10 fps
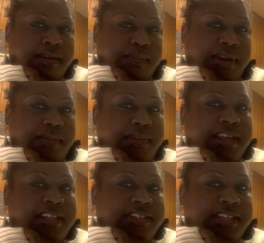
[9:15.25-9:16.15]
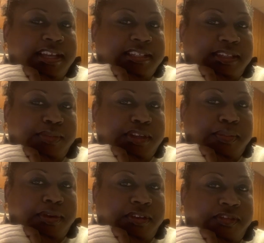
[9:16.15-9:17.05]
But I'm glad you got some of your
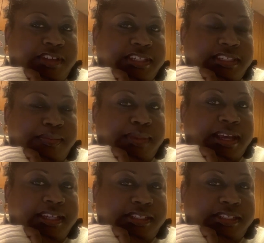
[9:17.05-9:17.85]
motivation back